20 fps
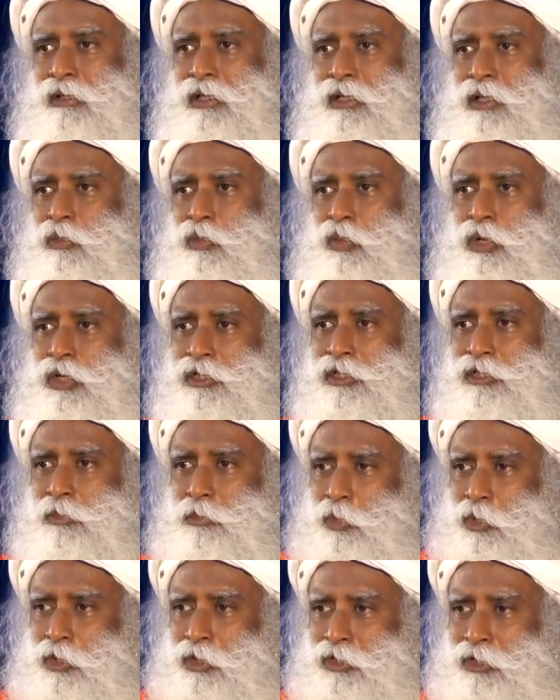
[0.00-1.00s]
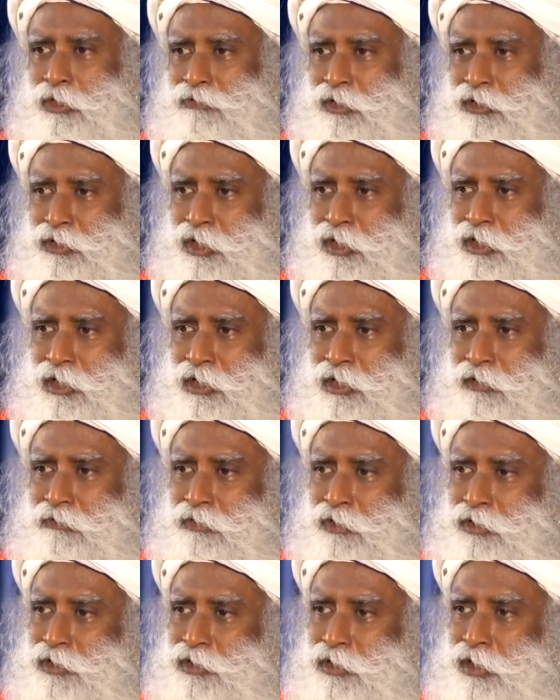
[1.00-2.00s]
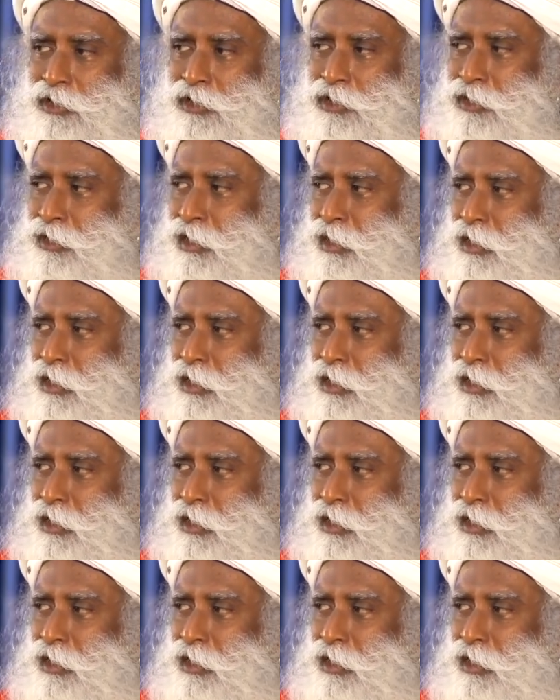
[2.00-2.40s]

Then what is the point of the gender differentiation